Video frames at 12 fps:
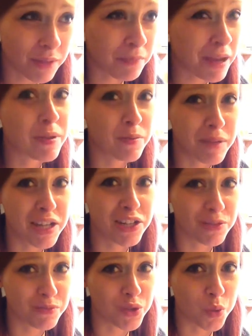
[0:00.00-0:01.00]
Maybe
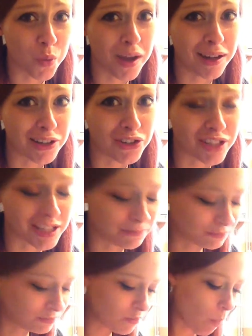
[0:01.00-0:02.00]
medium to well, actually.
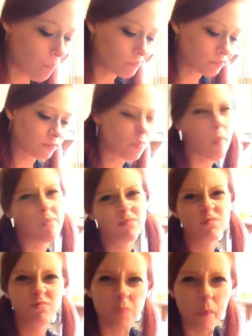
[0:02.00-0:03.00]

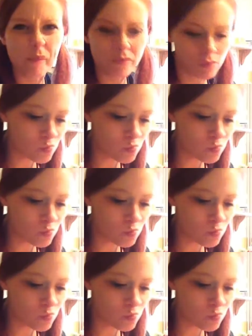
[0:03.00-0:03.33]
Hmm.